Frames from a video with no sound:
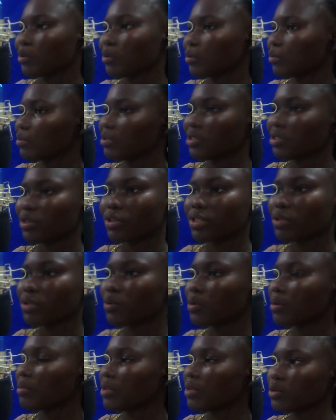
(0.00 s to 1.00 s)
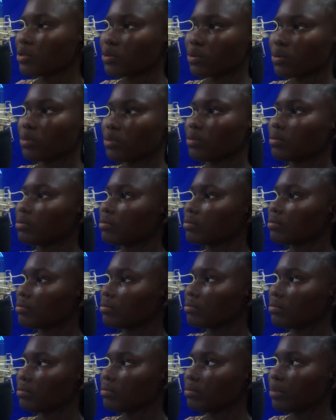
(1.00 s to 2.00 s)
she doesn't want me to
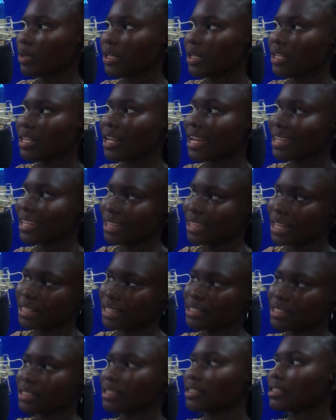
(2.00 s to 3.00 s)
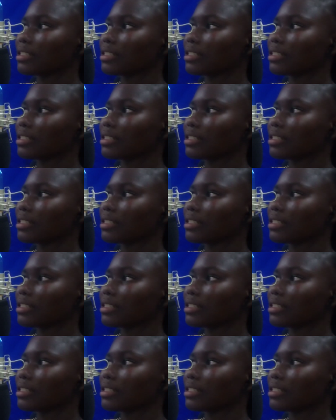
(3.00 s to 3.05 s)
be like that.